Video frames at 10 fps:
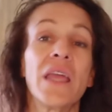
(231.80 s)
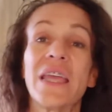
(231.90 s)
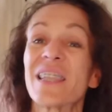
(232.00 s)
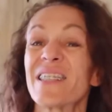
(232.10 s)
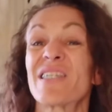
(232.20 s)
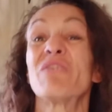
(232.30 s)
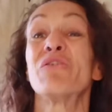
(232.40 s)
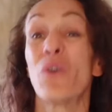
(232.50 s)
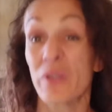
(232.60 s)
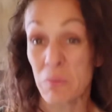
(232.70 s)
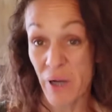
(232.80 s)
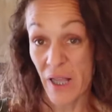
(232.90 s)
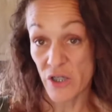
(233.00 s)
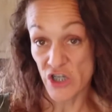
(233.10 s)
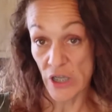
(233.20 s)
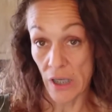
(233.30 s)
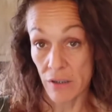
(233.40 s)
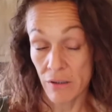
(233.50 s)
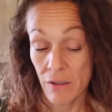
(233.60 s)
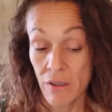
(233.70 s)
unless they fall in a pile of shit.
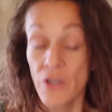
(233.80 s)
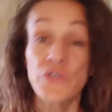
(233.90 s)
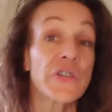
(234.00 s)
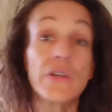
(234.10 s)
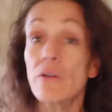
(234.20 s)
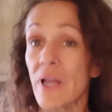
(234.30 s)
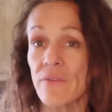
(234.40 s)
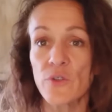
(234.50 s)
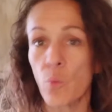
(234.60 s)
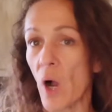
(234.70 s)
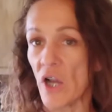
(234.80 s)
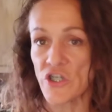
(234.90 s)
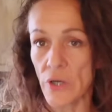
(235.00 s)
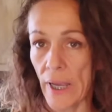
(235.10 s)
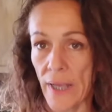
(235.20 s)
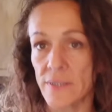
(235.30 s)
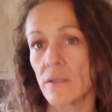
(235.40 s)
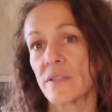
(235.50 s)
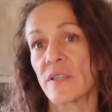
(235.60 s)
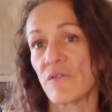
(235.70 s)
So you don't have to wash your eggs
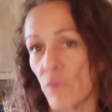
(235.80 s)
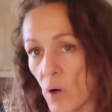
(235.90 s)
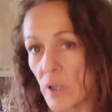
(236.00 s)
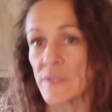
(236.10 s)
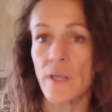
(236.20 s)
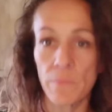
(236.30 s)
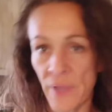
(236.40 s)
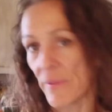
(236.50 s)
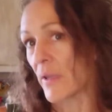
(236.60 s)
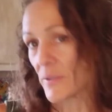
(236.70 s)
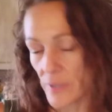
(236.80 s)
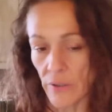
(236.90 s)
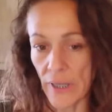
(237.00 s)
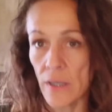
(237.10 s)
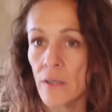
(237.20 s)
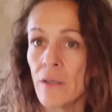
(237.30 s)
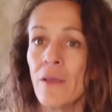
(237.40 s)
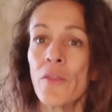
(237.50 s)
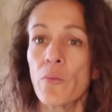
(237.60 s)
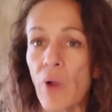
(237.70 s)
unless they fall in something and they get dirty.
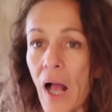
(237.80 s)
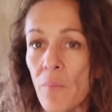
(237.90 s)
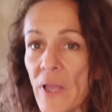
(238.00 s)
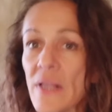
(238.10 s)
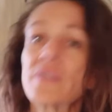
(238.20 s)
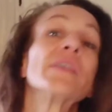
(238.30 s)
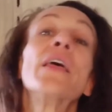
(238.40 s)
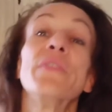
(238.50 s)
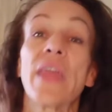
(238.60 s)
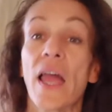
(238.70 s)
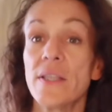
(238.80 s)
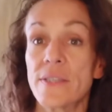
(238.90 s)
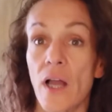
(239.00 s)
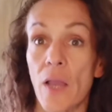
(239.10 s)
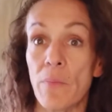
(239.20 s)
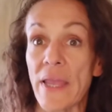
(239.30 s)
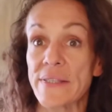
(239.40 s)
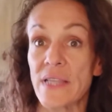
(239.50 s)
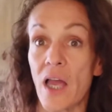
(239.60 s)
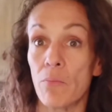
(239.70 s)
The problem is the enzyme makes
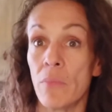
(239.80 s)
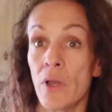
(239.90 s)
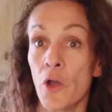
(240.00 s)
them